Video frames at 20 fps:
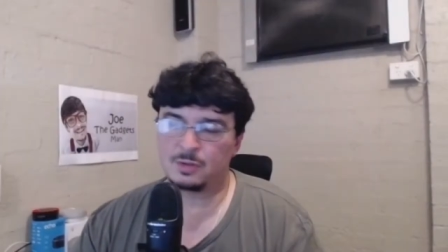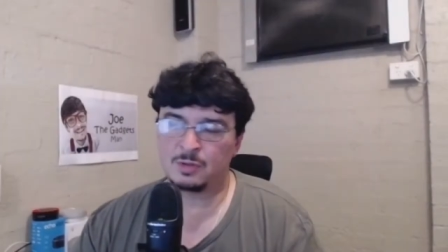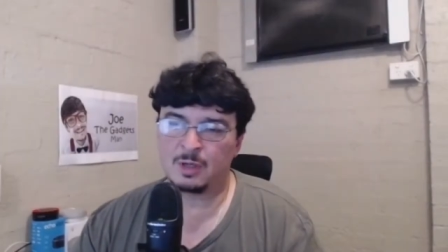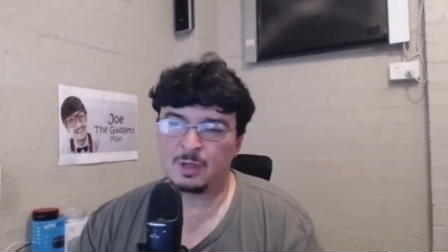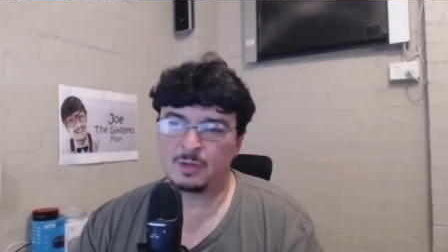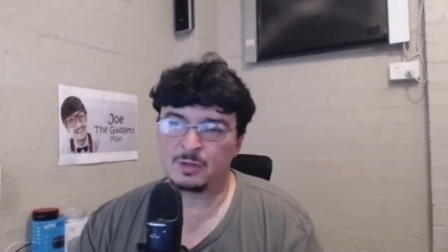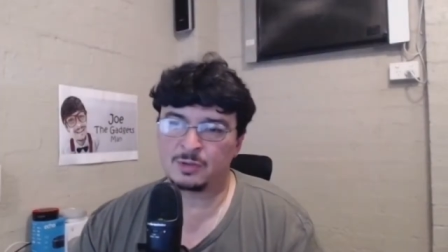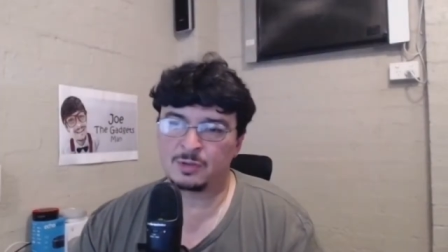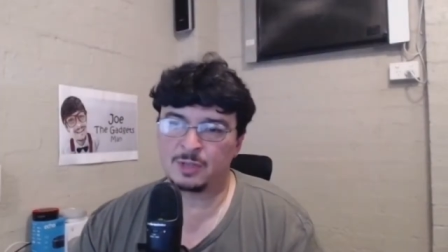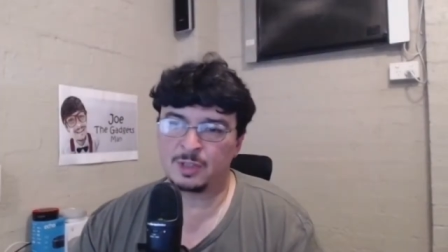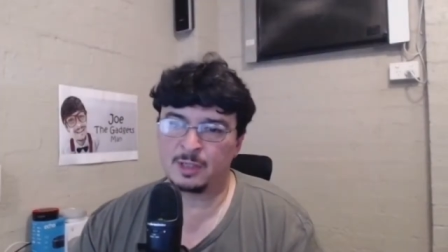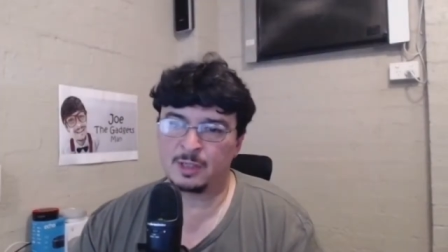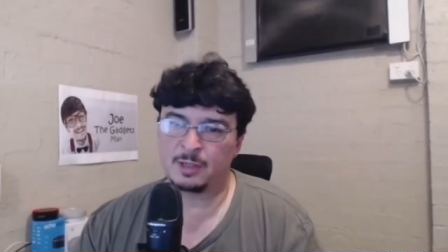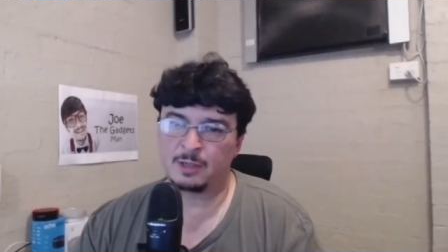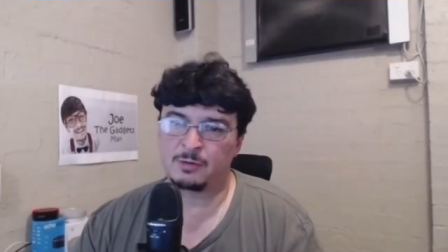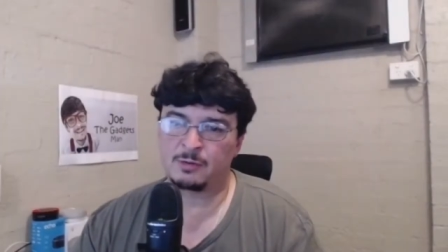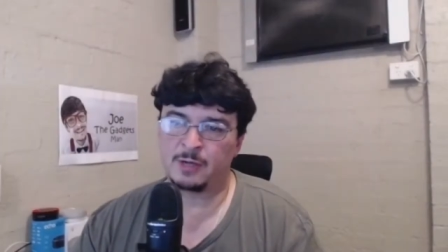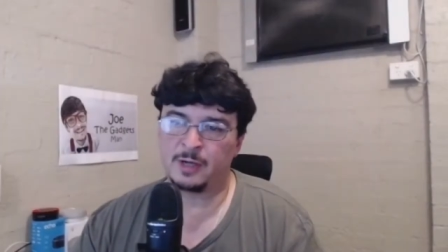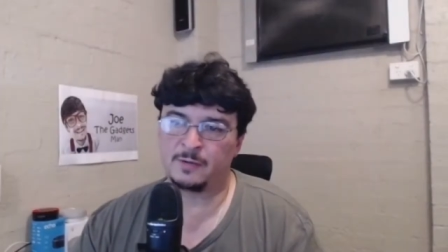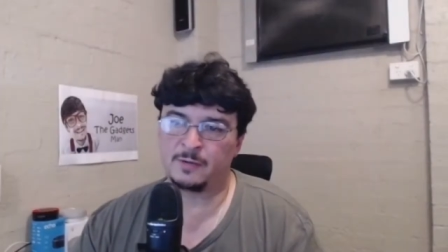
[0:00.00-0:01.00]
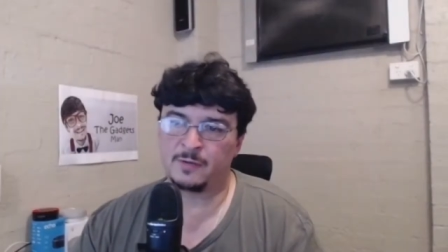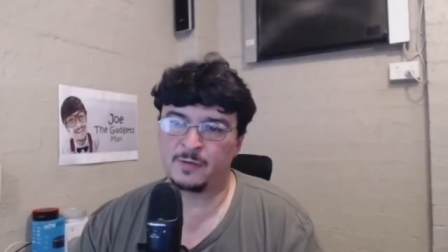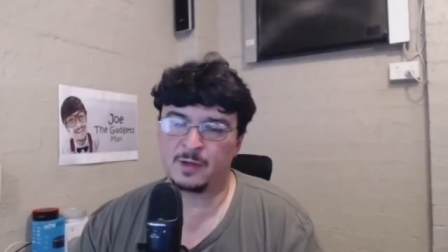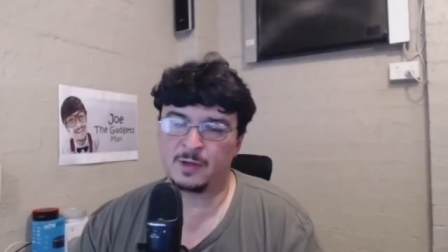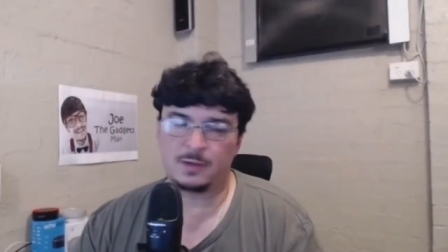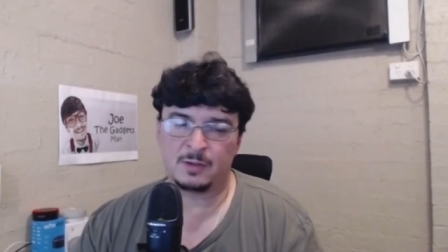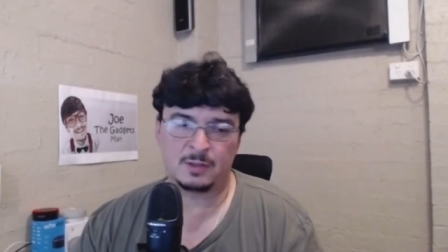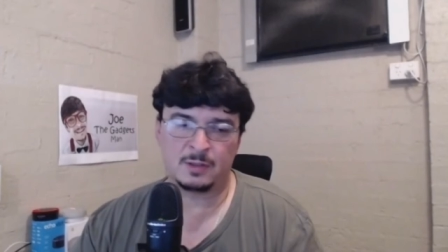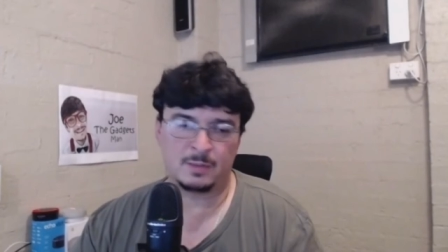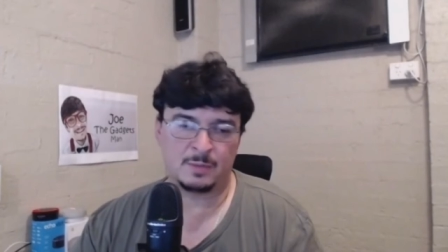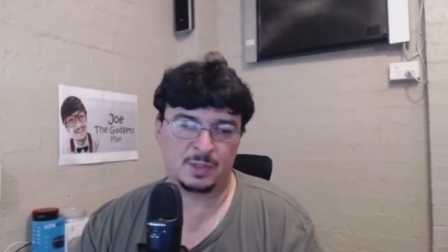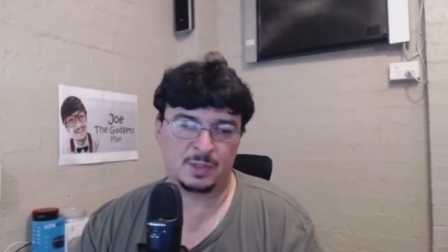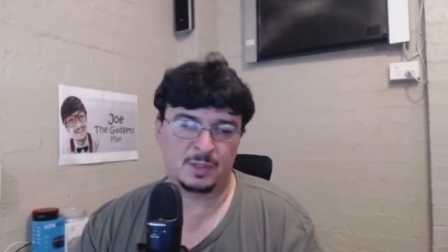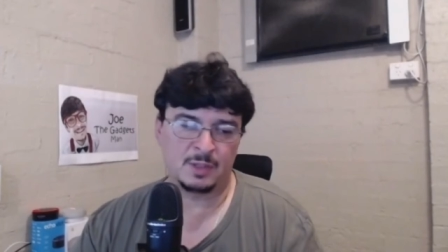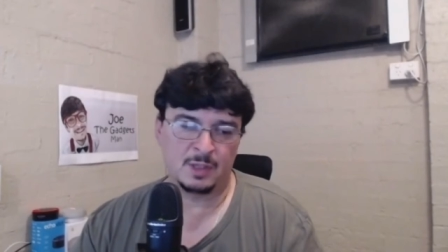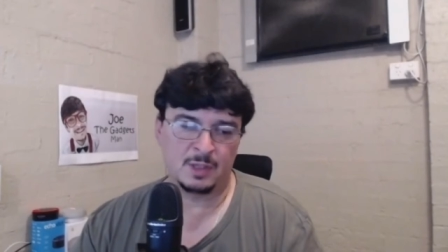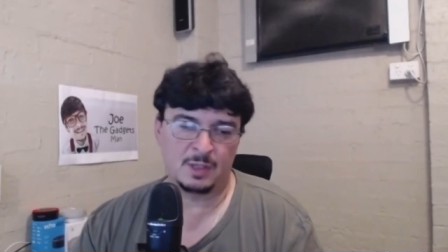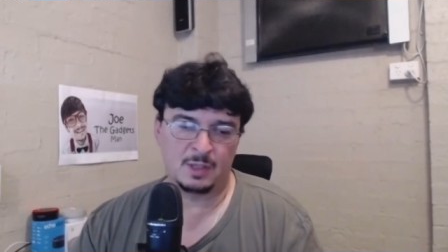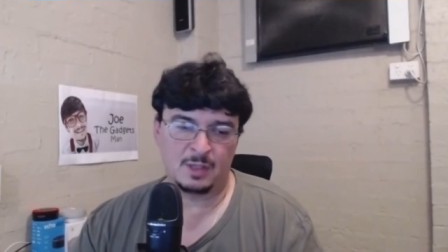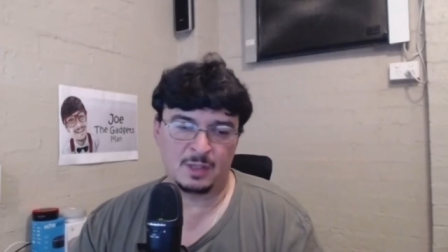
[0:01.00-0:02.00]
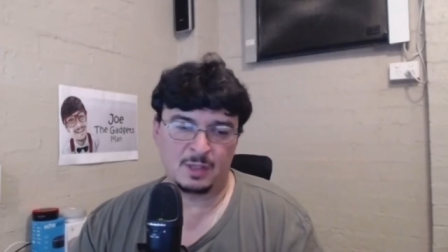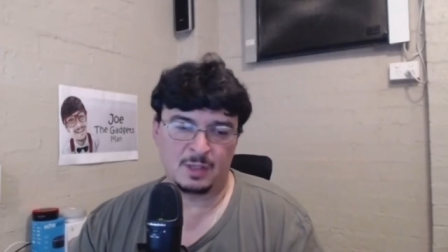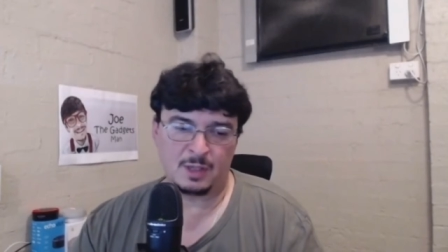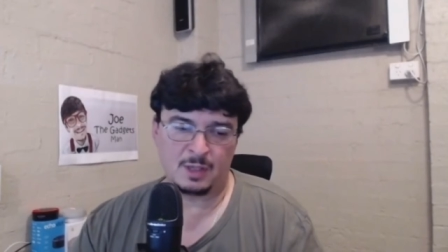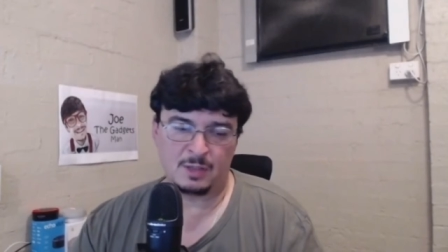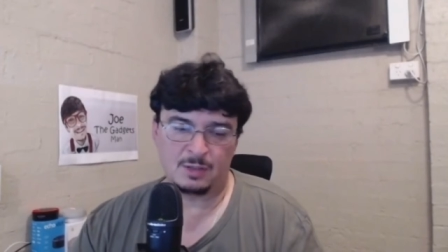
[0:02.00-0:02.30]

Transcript: dollars to get a great phone. I mean, mm.